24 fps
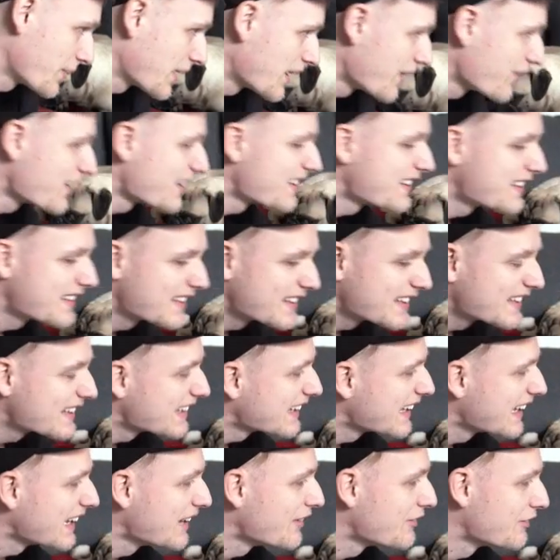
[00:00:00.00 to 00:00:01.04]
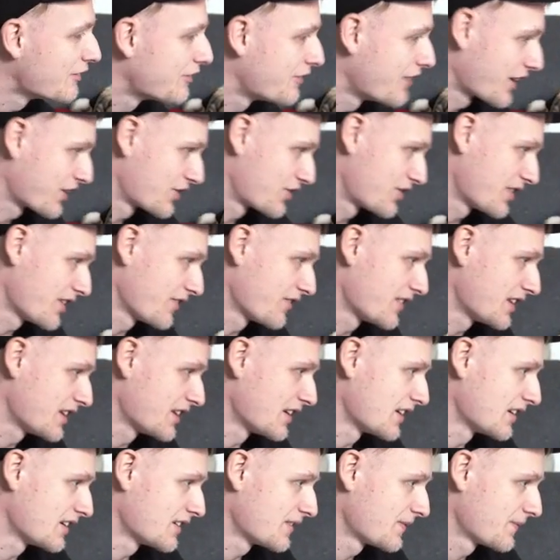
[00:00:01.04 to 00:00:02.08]
a skin infection, haven't you?
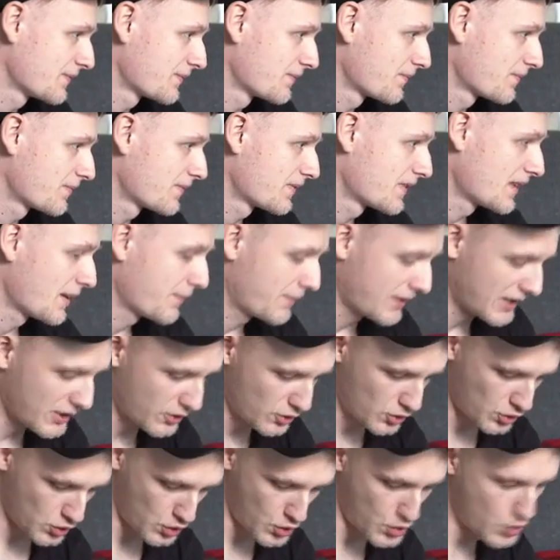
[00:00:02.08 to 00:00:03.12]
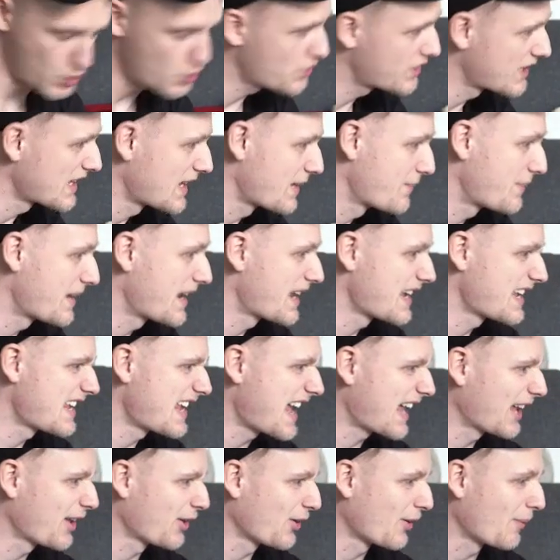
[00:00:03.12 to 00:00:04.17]
A bit of oozing, a bit of
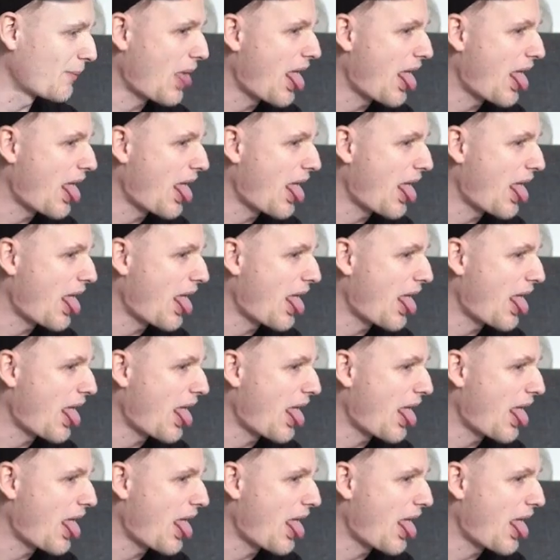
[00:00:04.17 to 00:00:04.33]
yellow there.